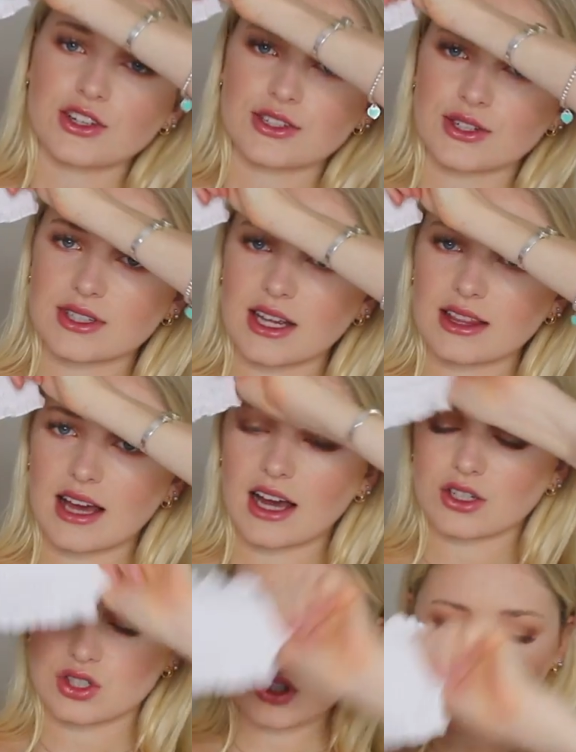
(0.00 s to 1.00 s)
Just looks like
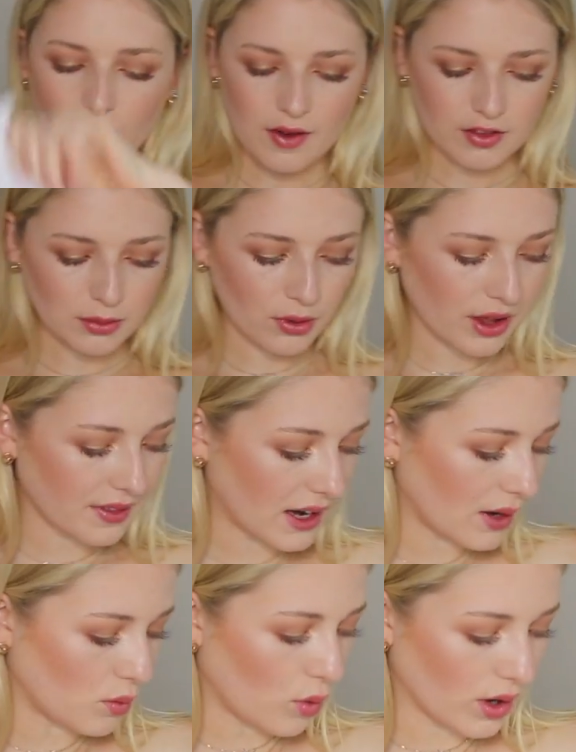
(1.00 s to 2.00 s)
that, so comfortable. And then
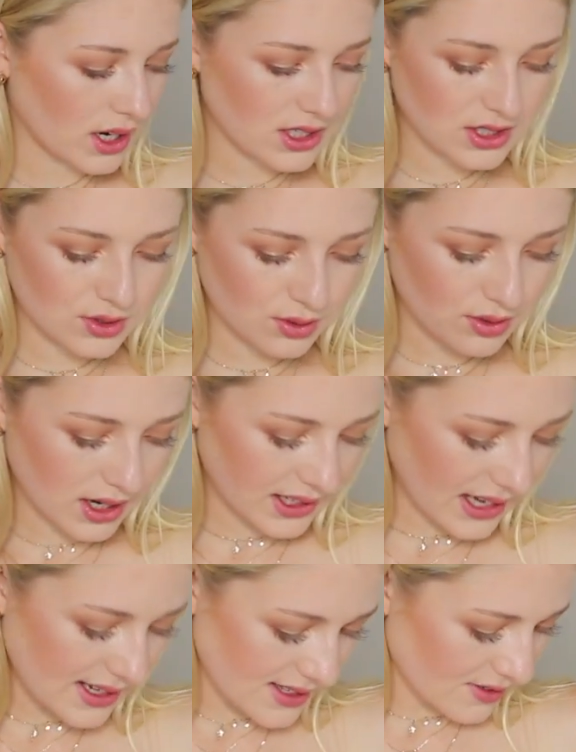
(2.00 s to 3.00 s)
I wore it to a
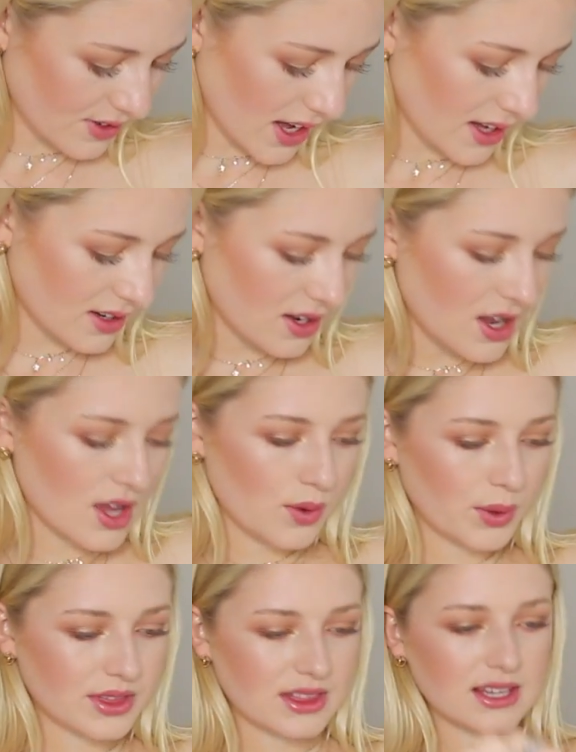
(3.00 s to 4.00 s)
Guess event
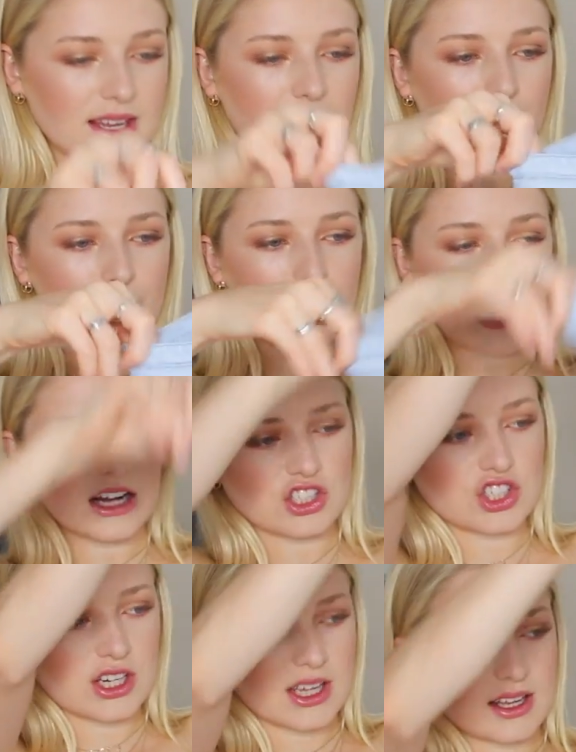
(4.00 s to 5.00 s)
with the
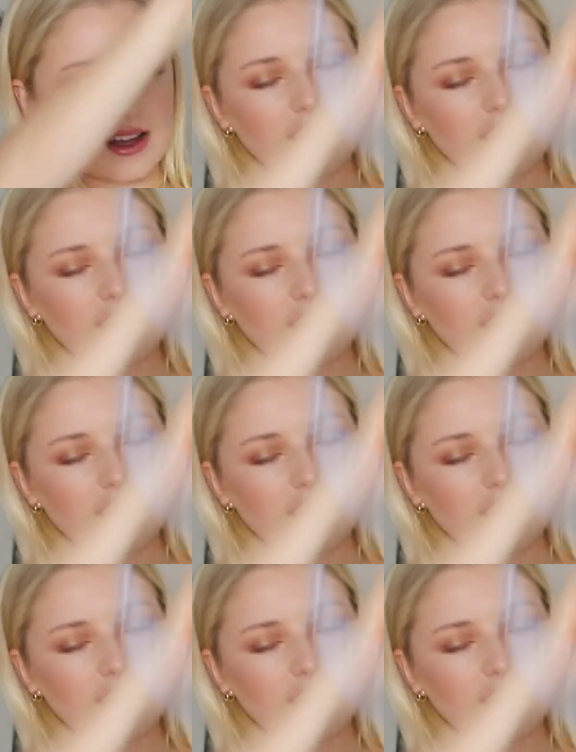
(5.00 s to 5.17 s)
matching,